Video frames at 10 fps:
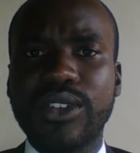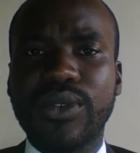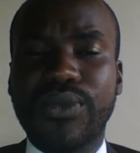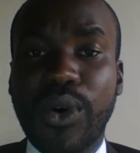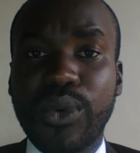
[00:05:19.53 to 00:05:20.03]

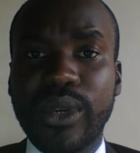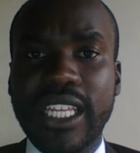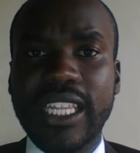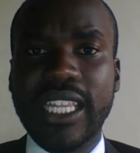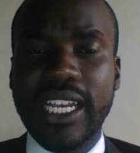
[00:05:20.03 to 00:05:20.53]
fall
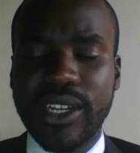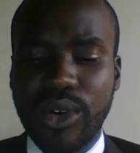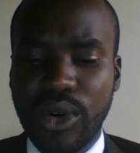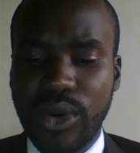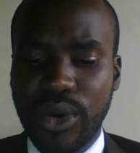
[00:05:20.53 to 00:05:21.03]
within the
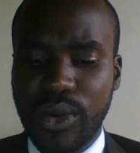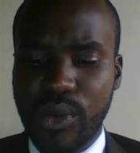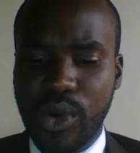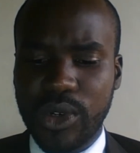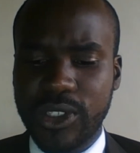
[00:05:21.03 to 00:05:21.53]
legal
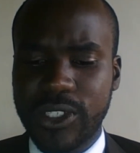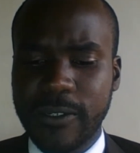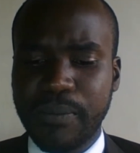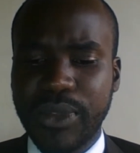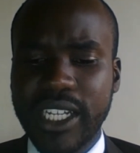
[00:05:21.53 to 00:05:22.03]
walls.
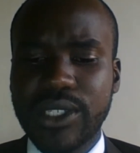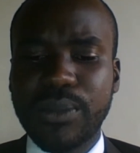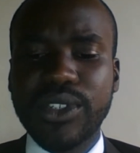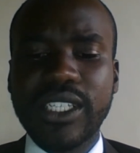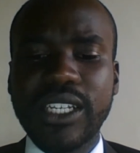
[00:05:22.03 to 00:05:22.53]
Let's
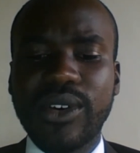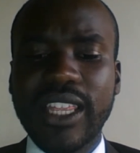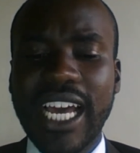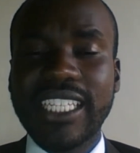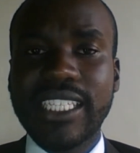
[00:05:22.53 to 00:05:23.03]
proceed on
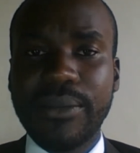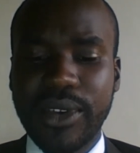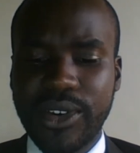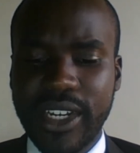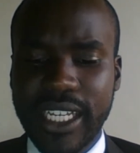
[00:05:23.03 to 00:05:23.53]
that same
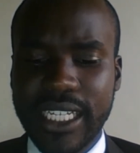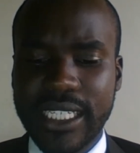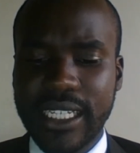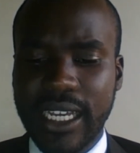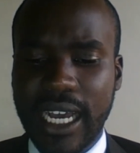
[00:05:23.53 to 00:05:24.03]
ingredient.